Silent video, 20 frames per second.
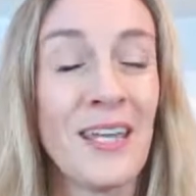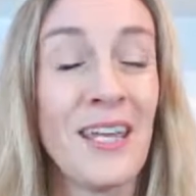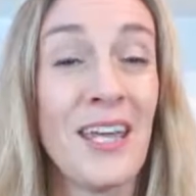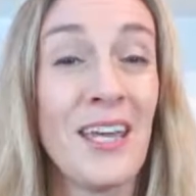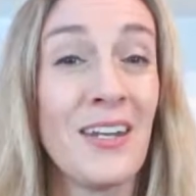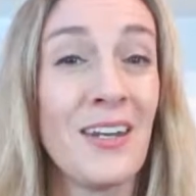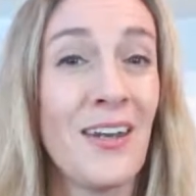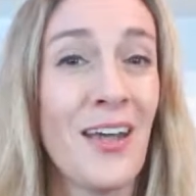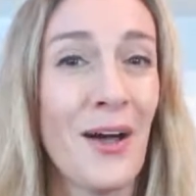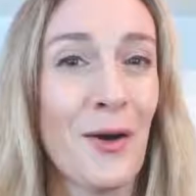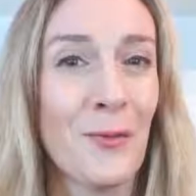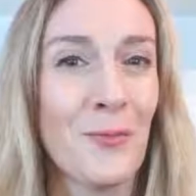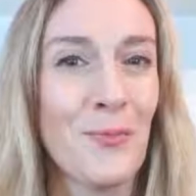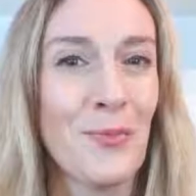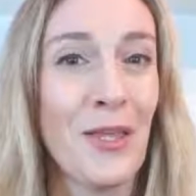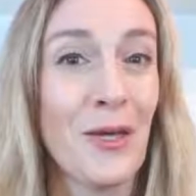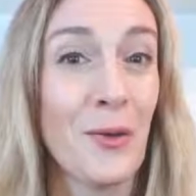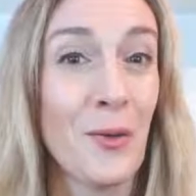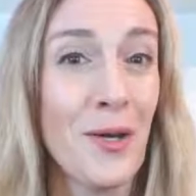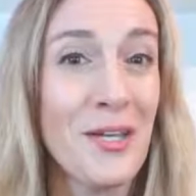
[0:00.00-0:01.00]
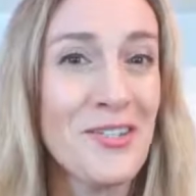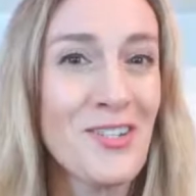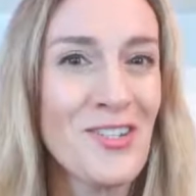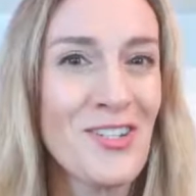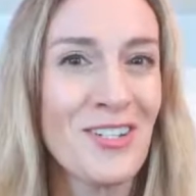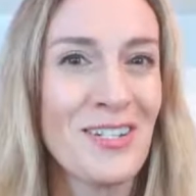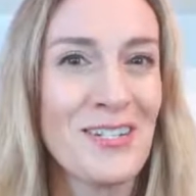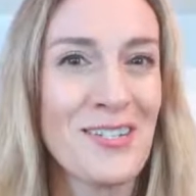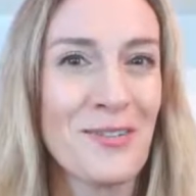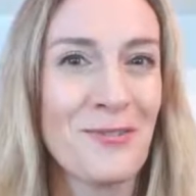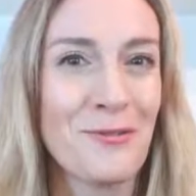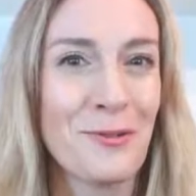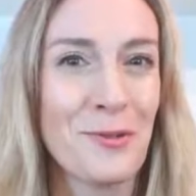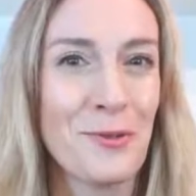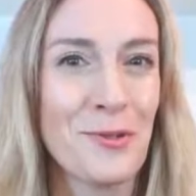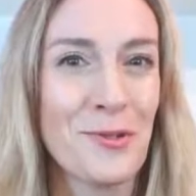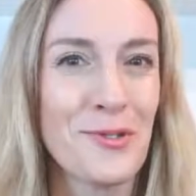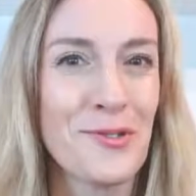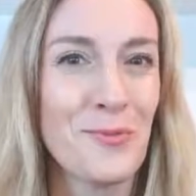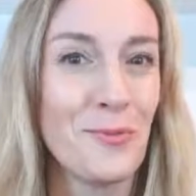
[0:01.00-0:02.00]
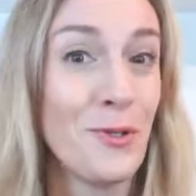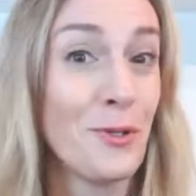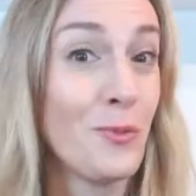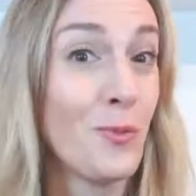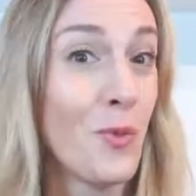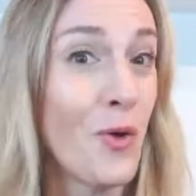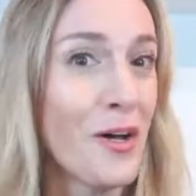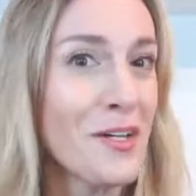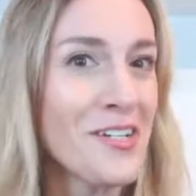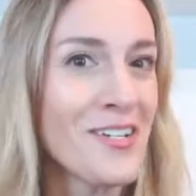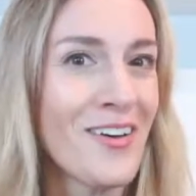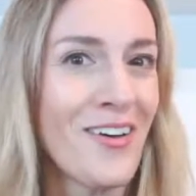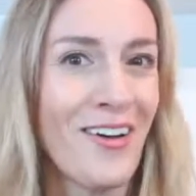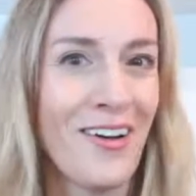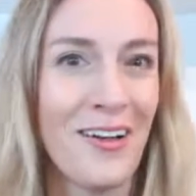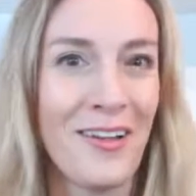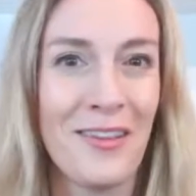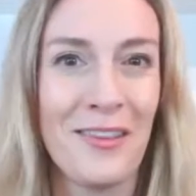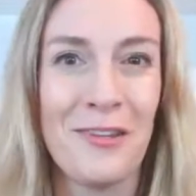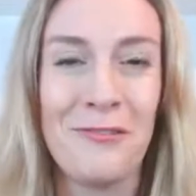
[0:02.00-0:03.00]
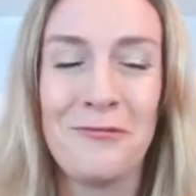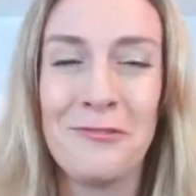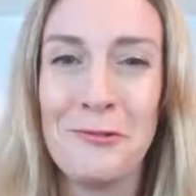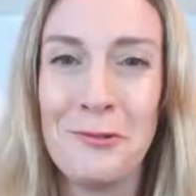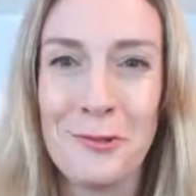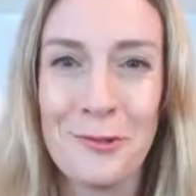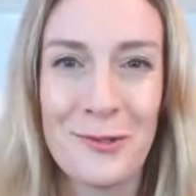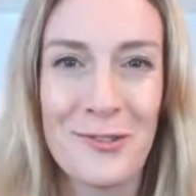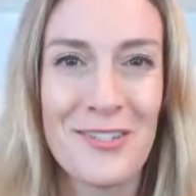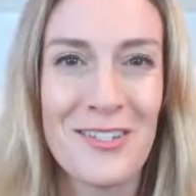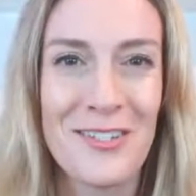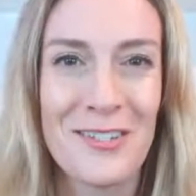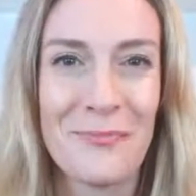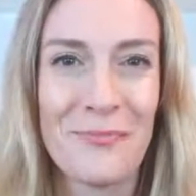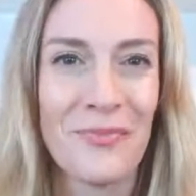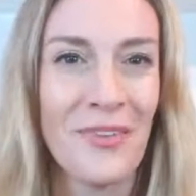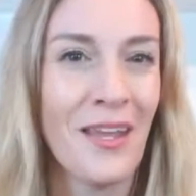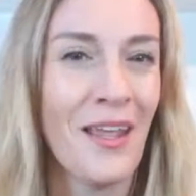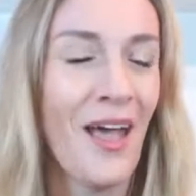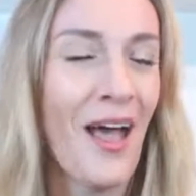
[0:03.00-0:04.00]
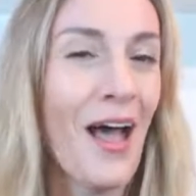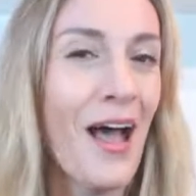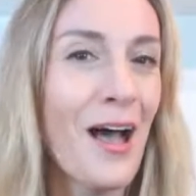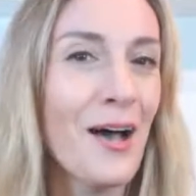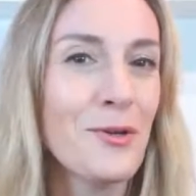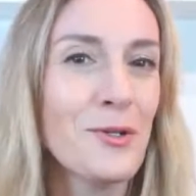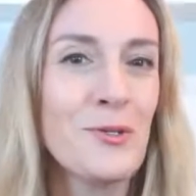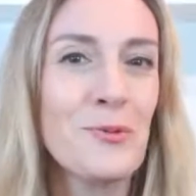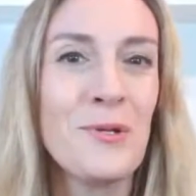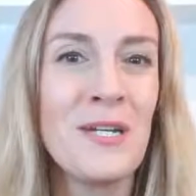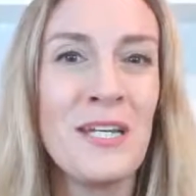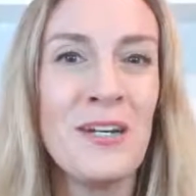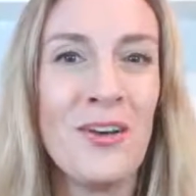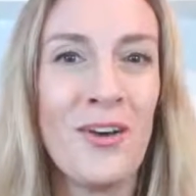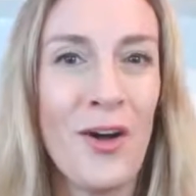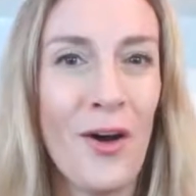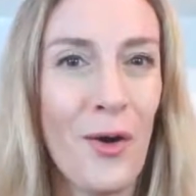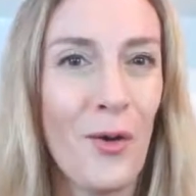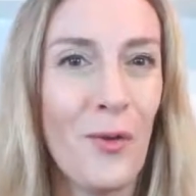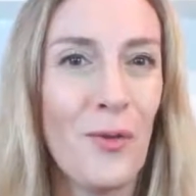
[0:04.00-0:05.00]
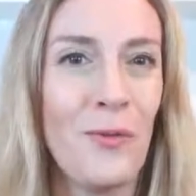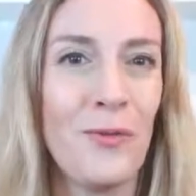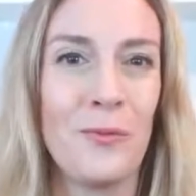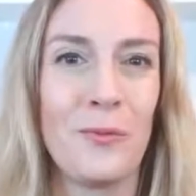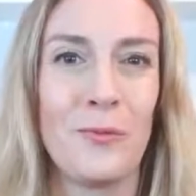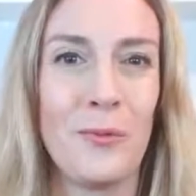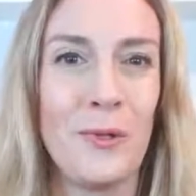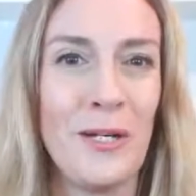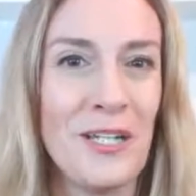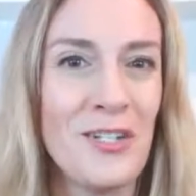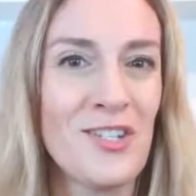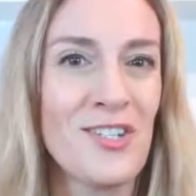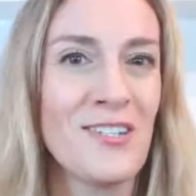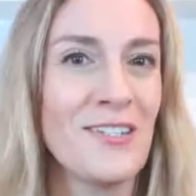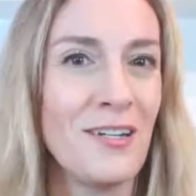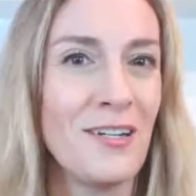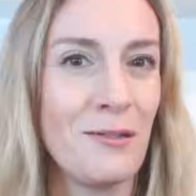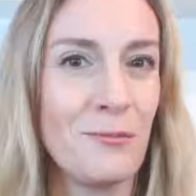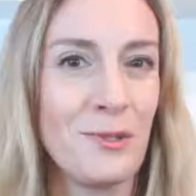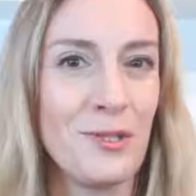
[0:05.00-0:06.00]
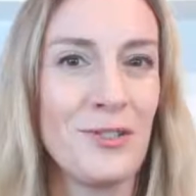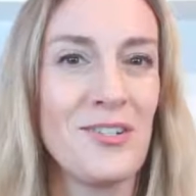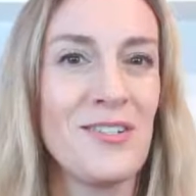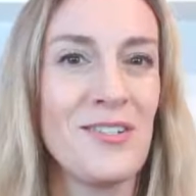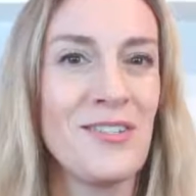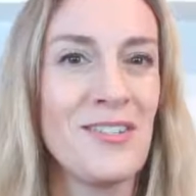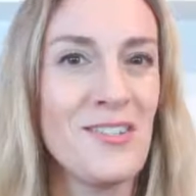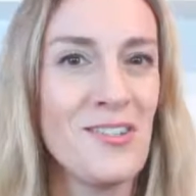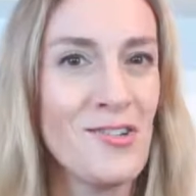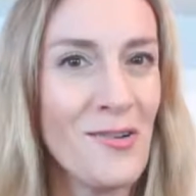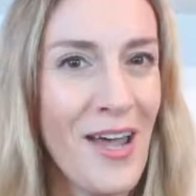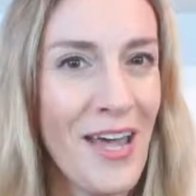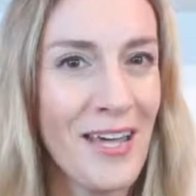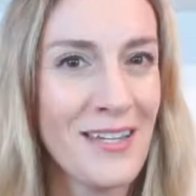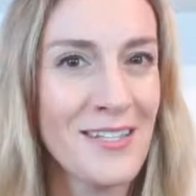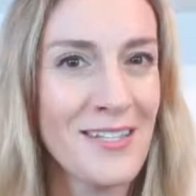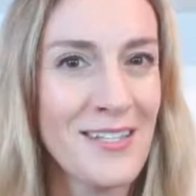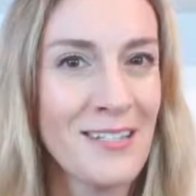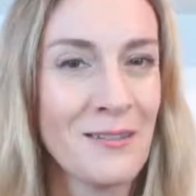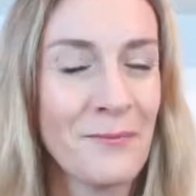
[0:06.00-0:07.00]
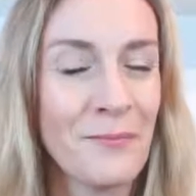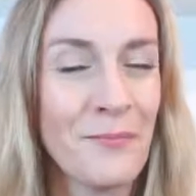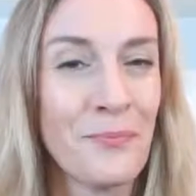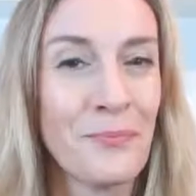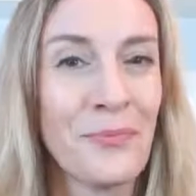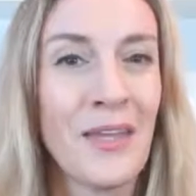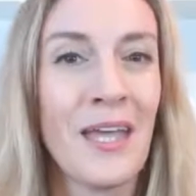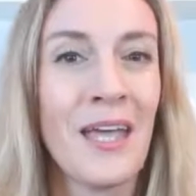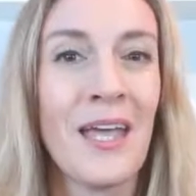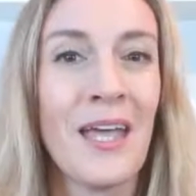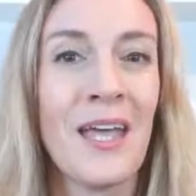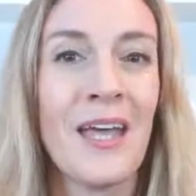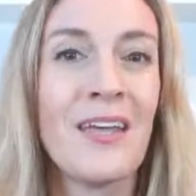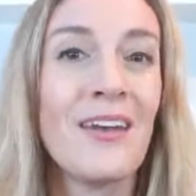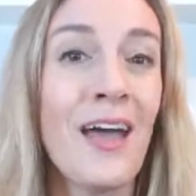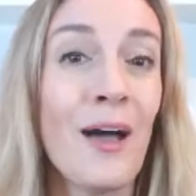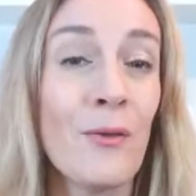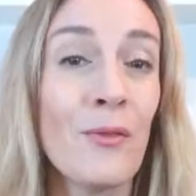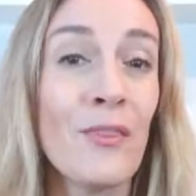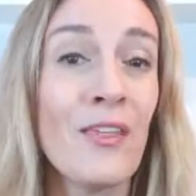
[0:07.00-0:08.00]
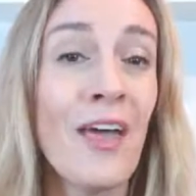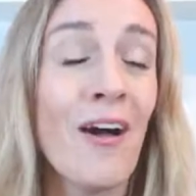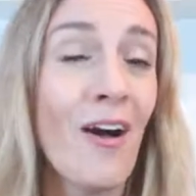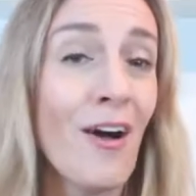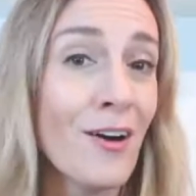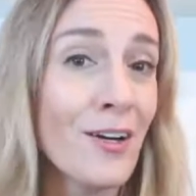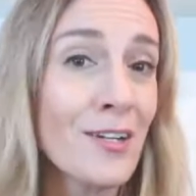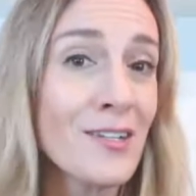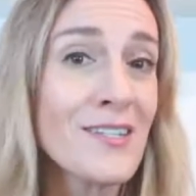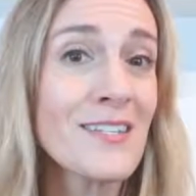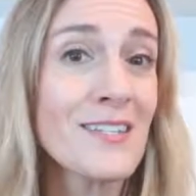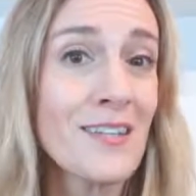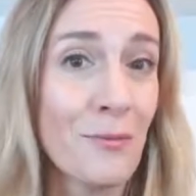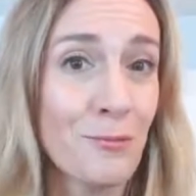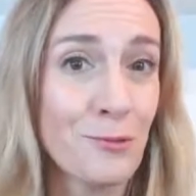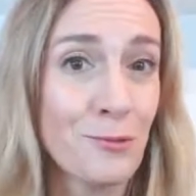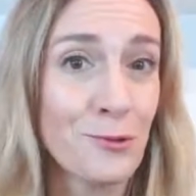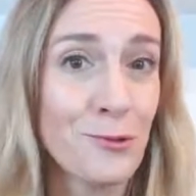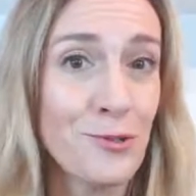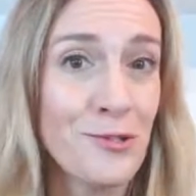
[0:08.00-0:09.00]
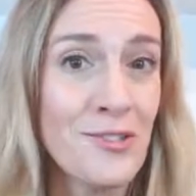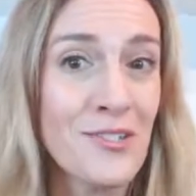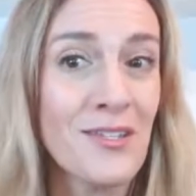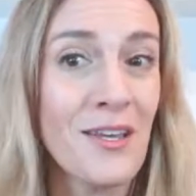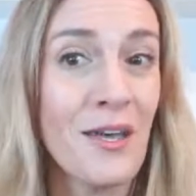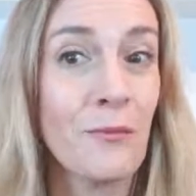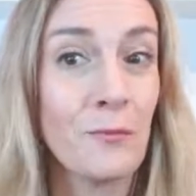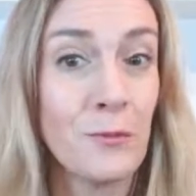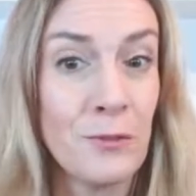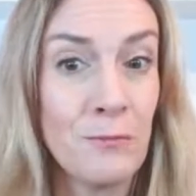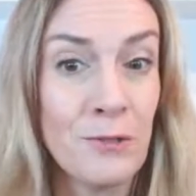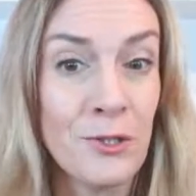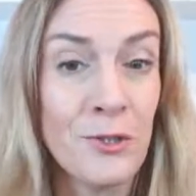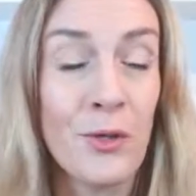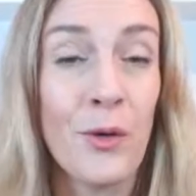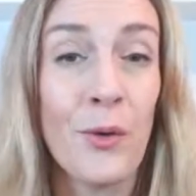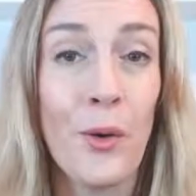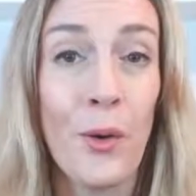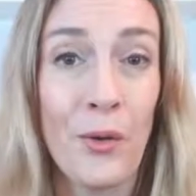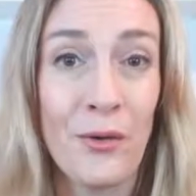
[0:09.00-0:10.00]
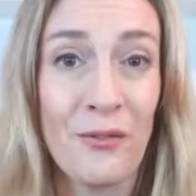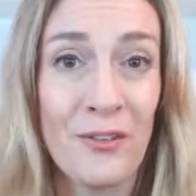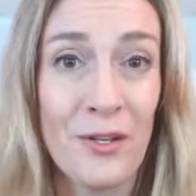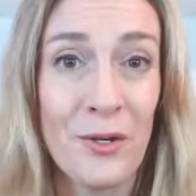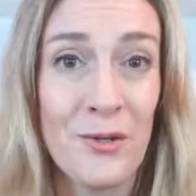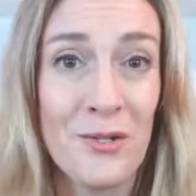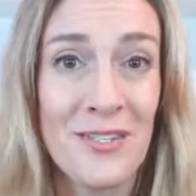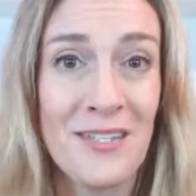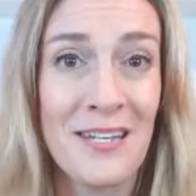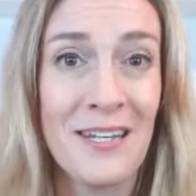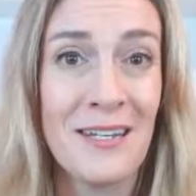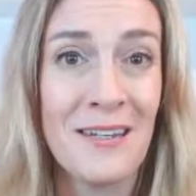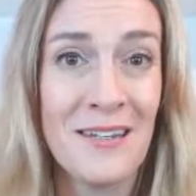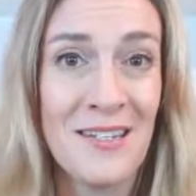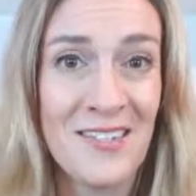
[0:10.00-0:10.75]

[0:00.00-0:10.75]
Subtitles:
Now, the question is, of course, well, what are the rules? How do we know which syllable to stress? Now, there are some rules, and we will go over those in this